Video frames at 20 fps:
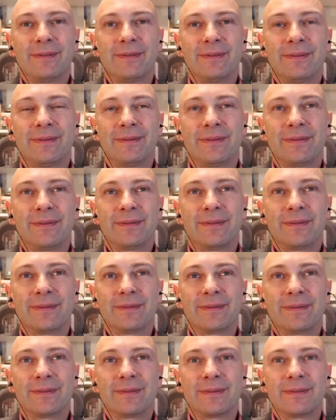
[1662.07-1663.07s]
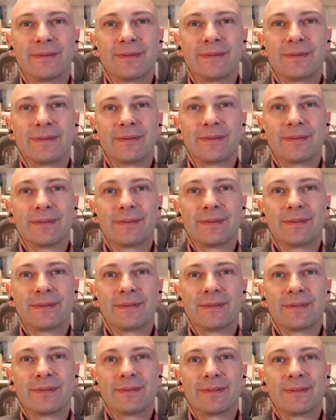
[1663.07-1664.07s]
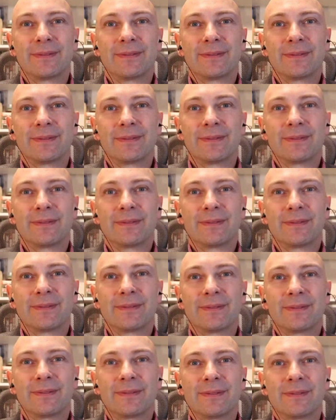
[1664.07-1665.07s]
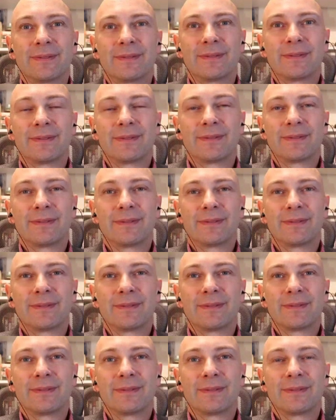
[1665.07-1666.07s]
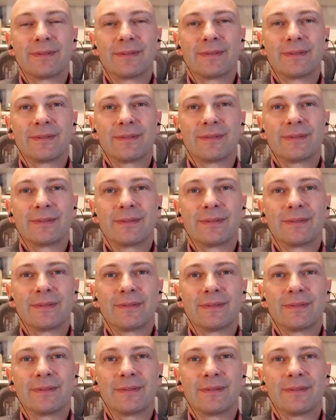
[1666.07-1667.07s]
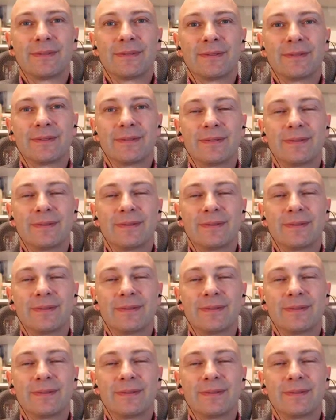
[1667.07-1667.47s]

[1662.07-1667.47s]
No words are spoken by the person on screen.